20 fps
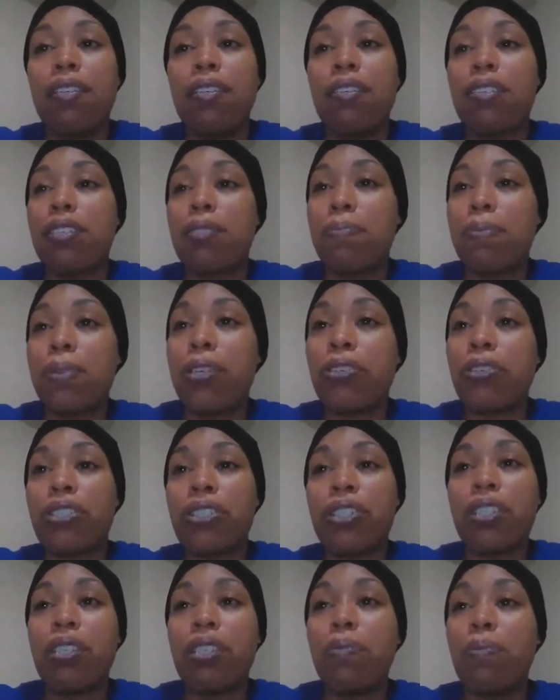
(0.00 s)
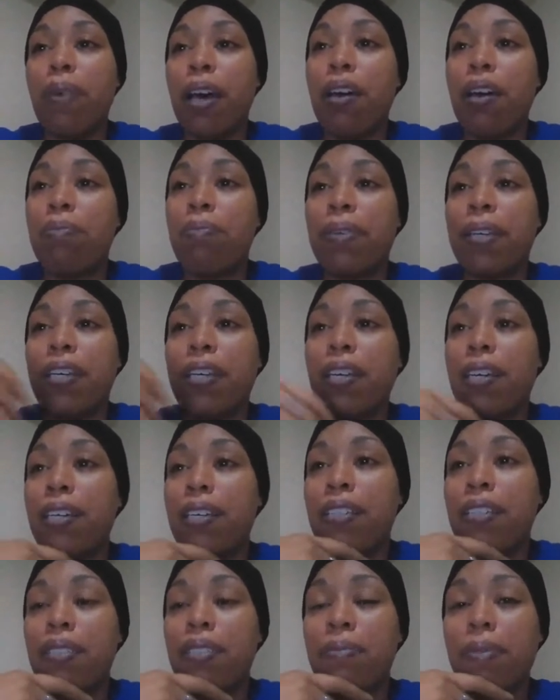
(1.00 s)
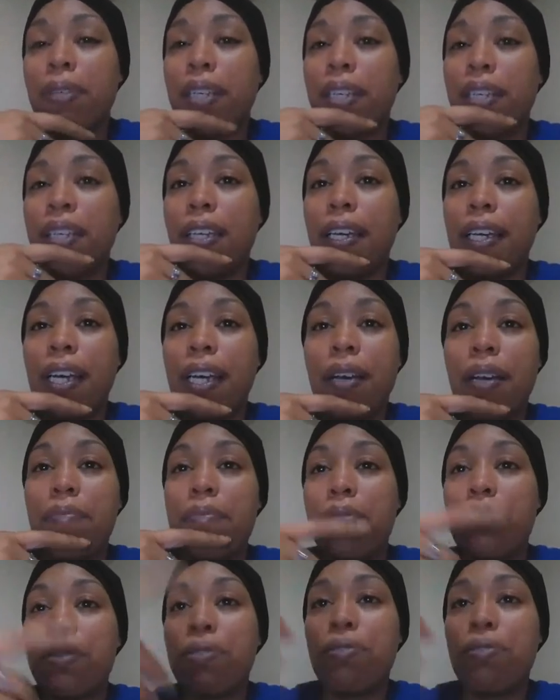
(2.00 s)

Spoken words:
spiritually well, because when it comes